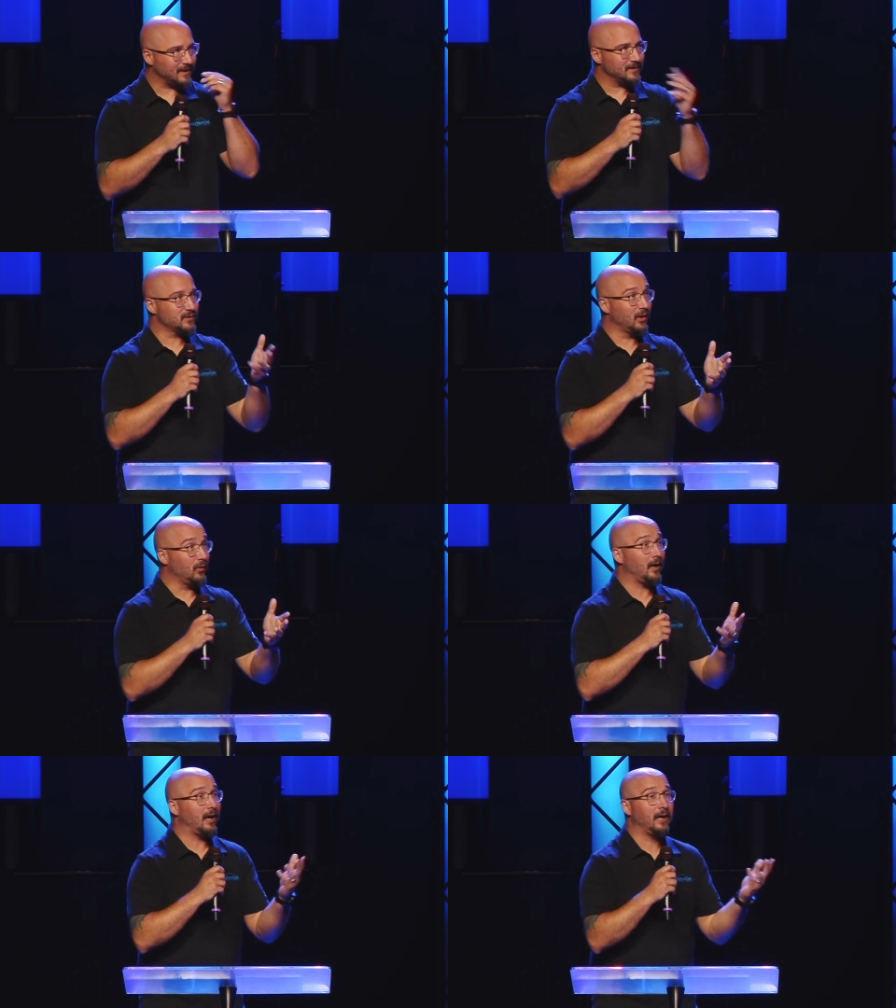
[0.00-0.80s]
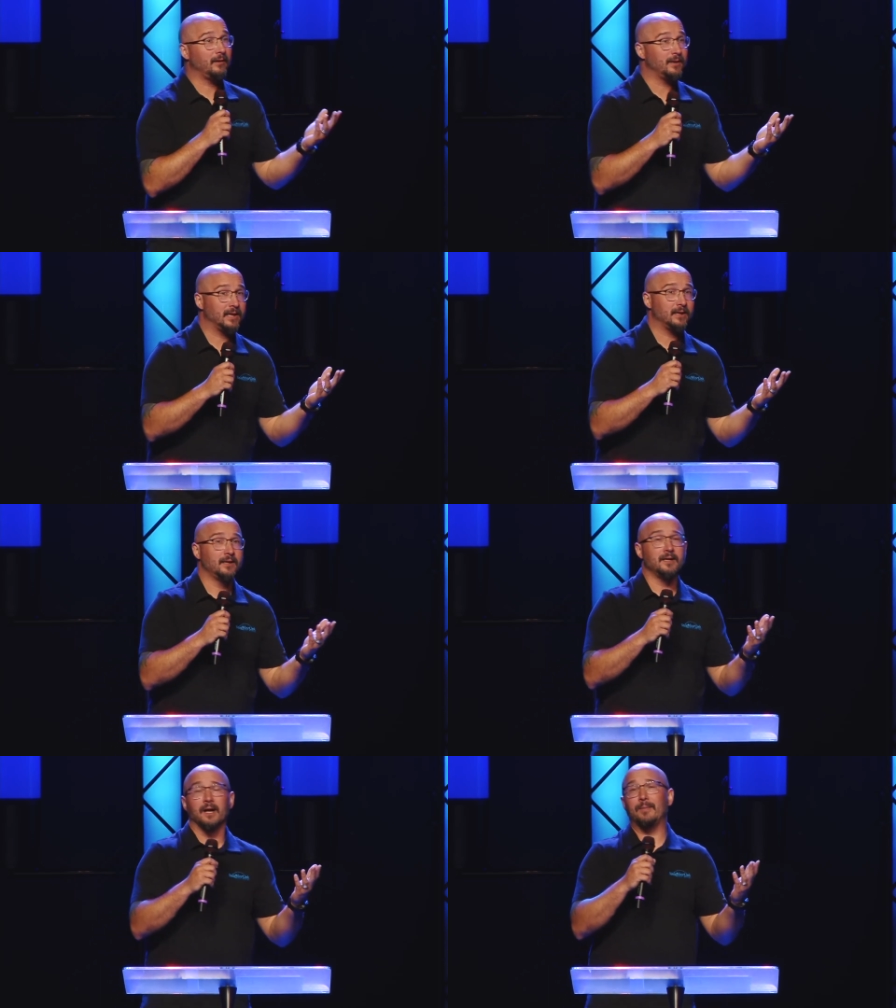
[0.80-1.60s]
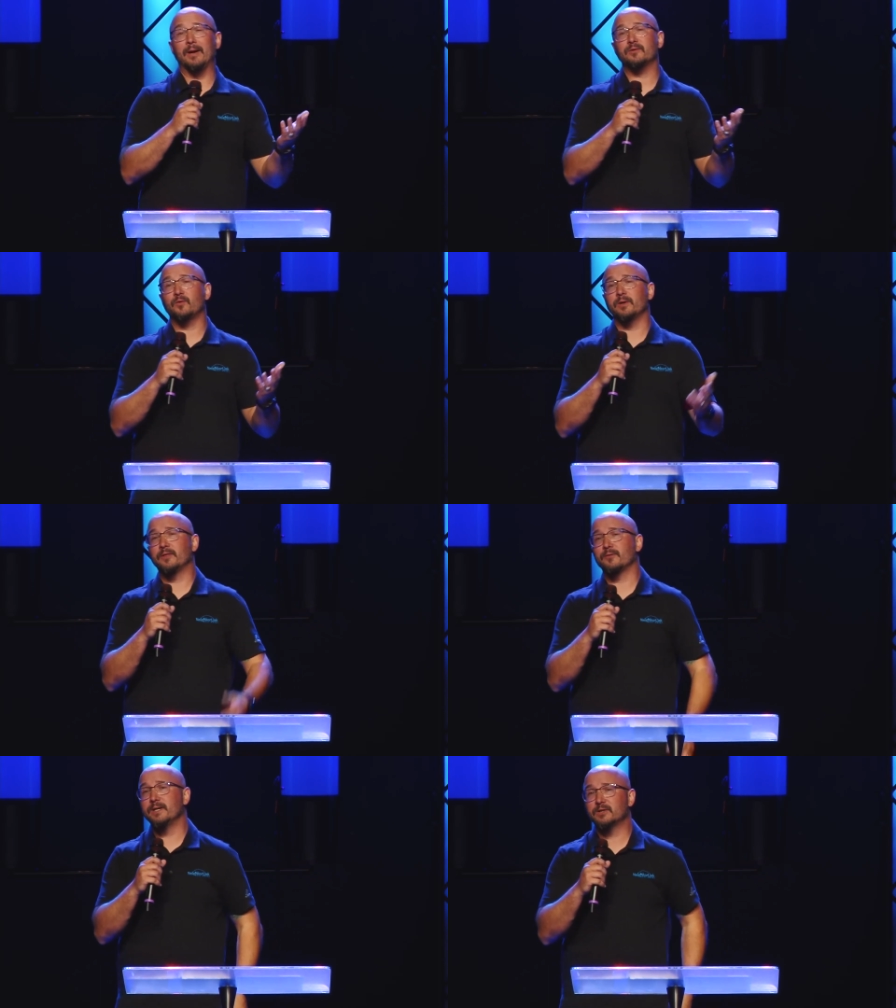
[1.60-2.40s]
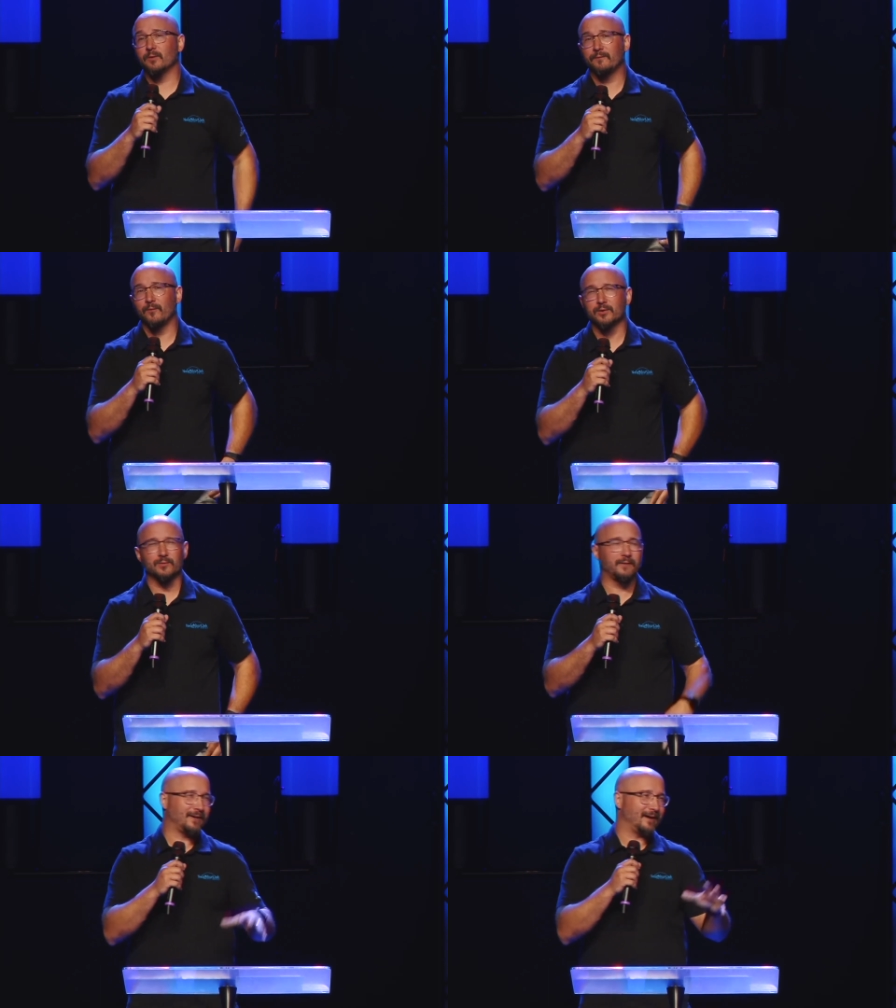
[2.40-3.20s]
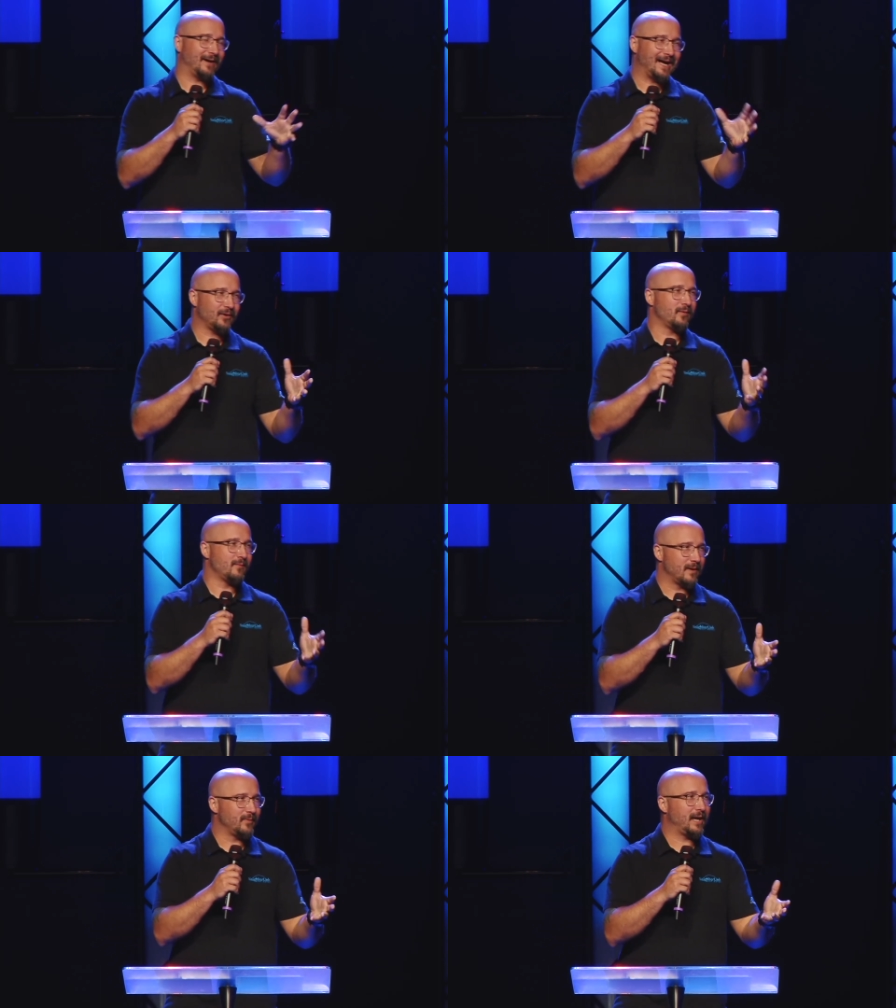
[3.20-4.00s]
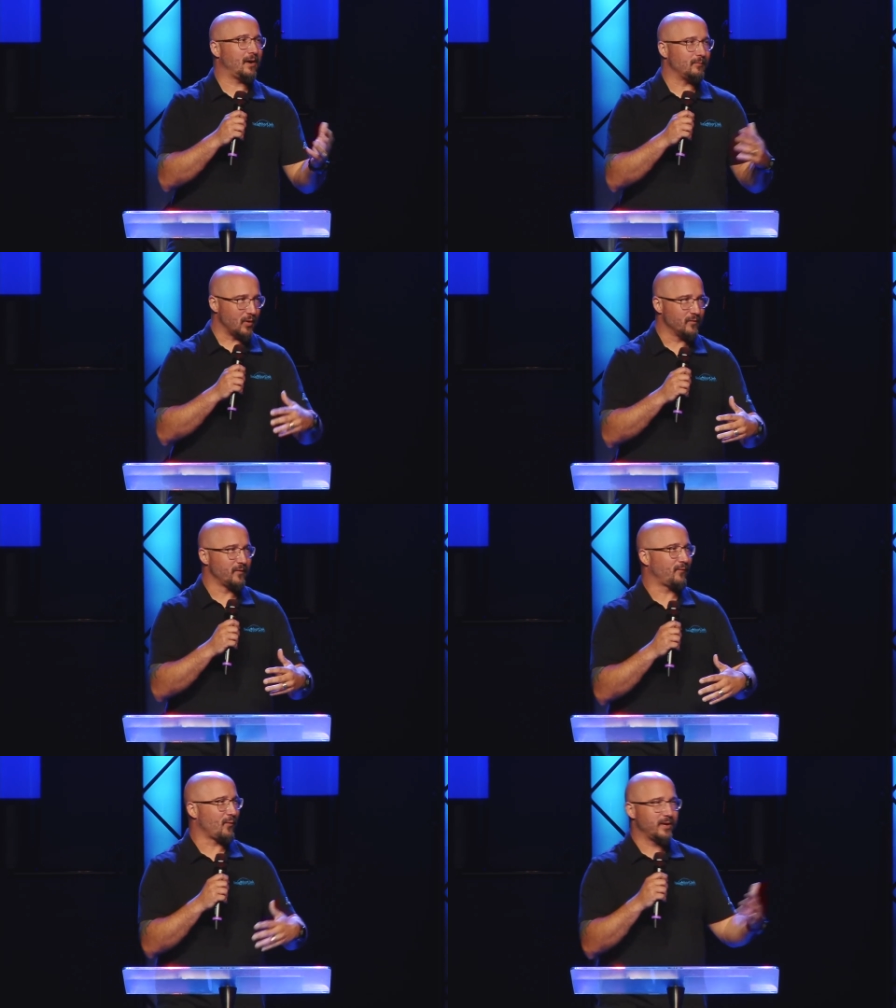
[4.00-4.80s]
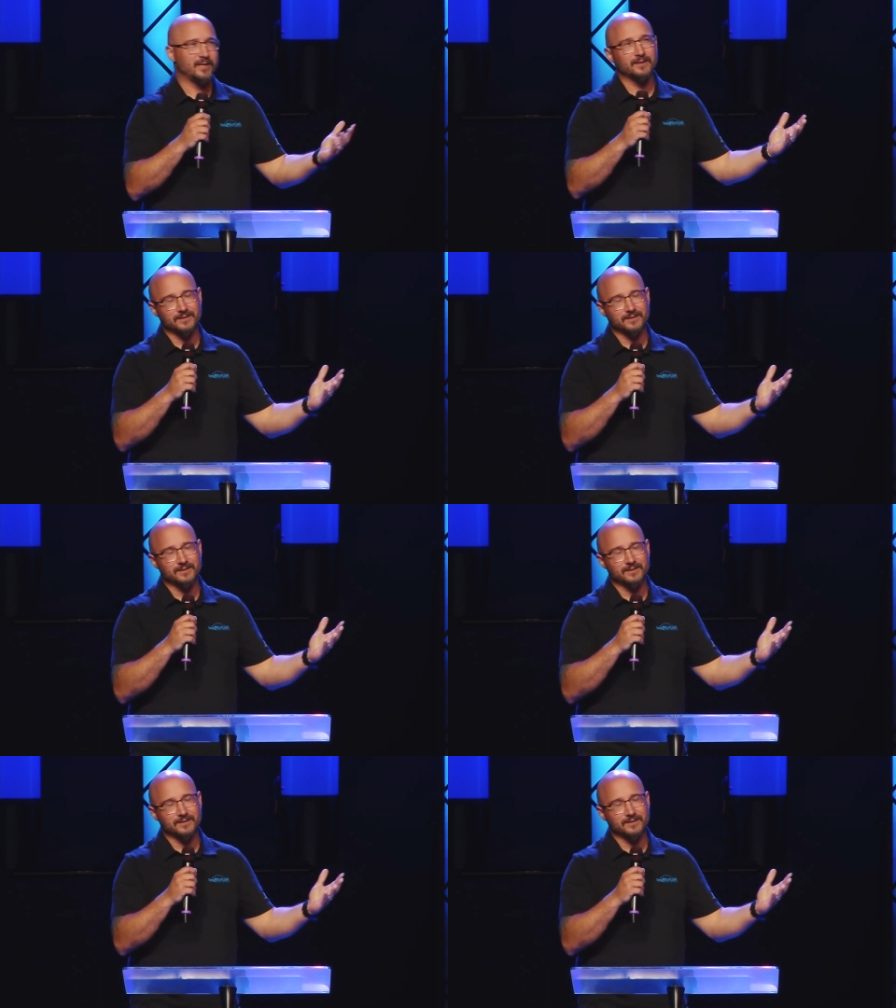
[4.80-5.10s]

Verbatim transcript: So I'm uh, about 23, 24, 25. I don't remember now. I'm over 40.